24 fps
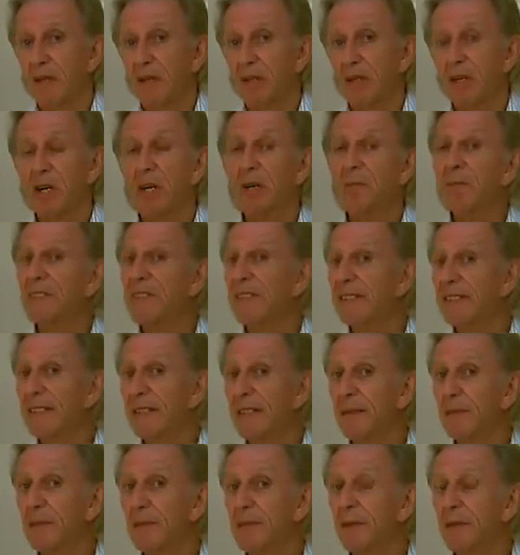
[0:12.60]
There comes a
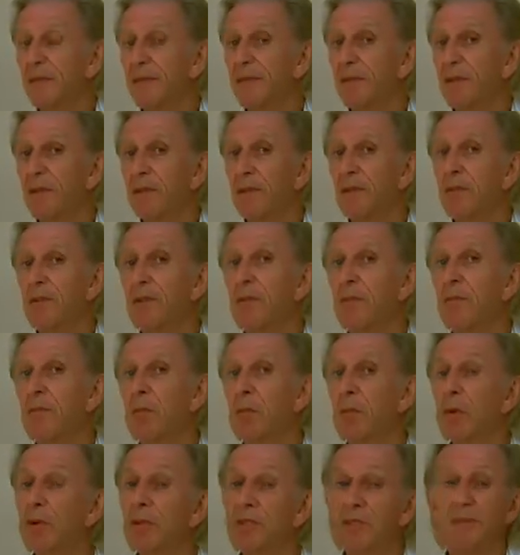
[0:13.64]
time for
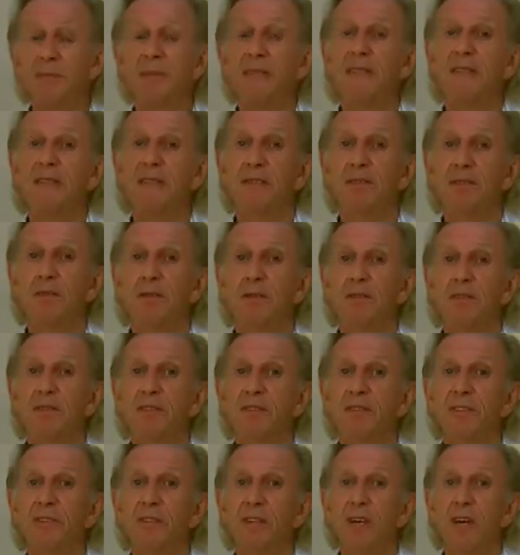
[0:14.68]
most business
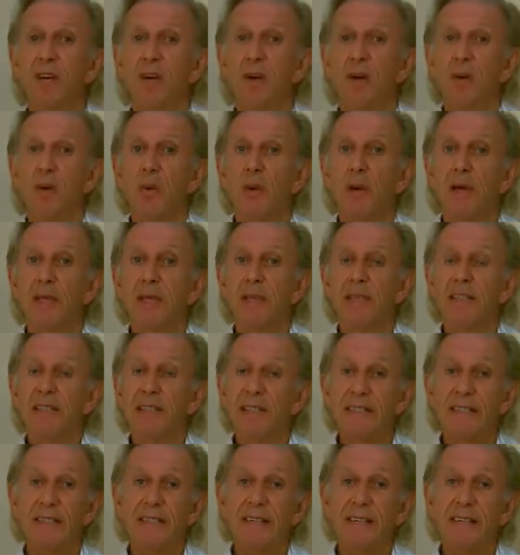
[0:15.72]
owners when they
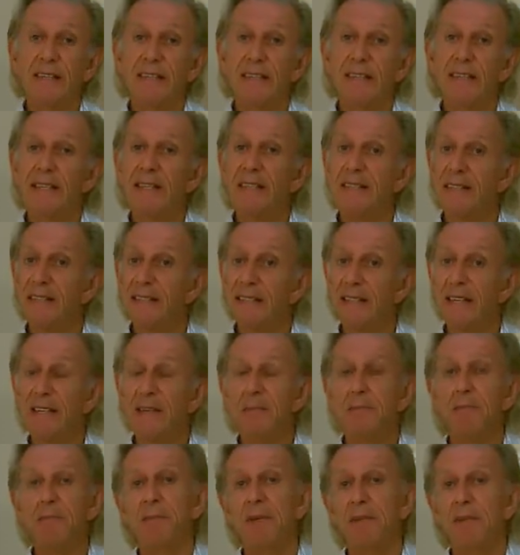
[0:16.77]
decide it's
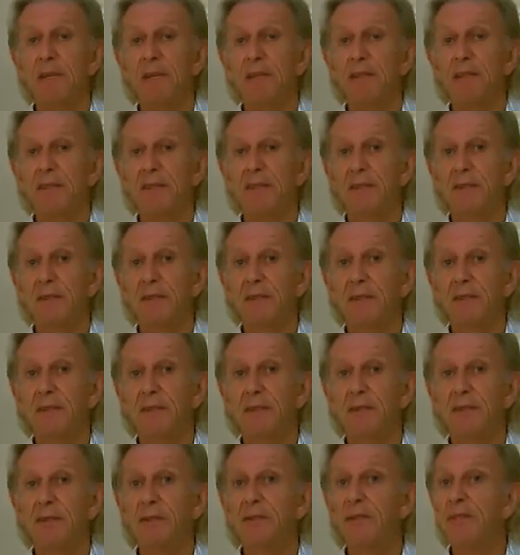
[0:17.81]
time
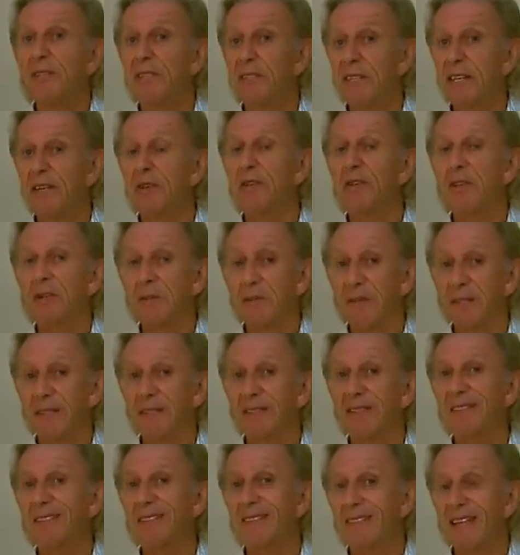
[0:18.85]
to sell their
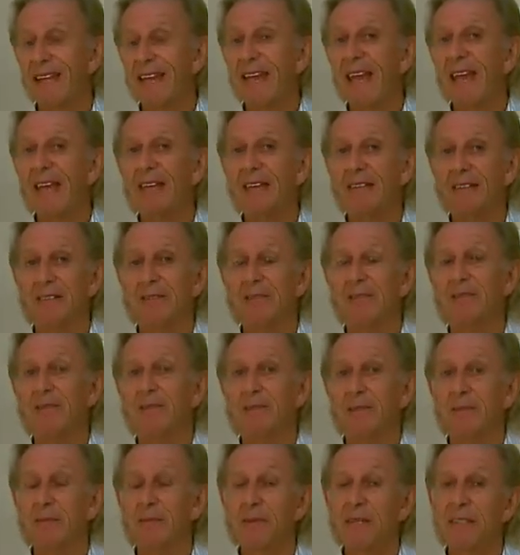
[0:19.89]
business, to exit
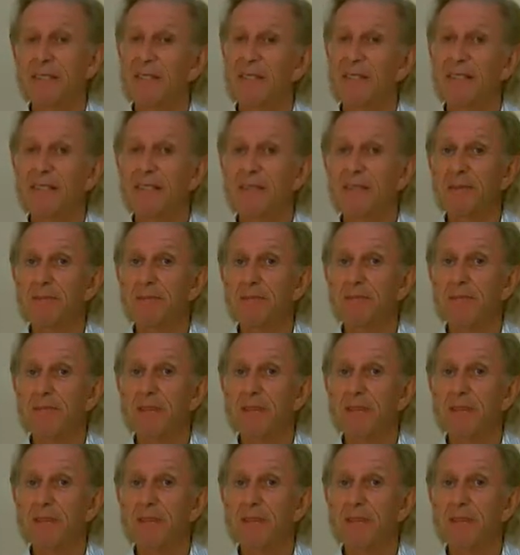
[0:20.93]
from their business,